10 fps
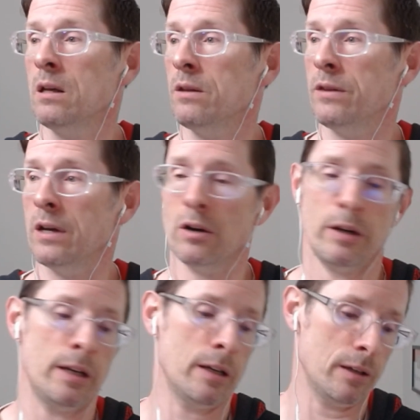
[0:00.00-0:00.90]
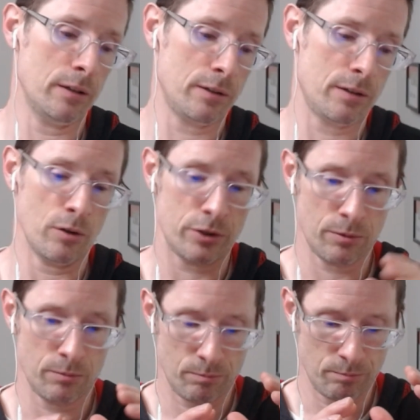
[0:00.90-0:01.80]
There's
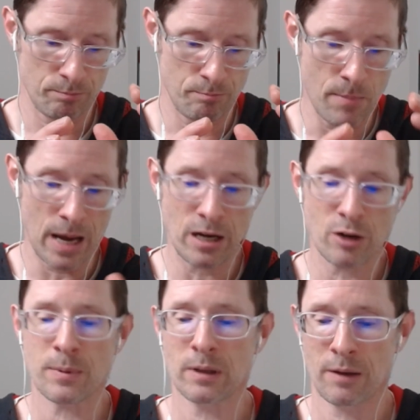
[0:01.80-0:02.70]
management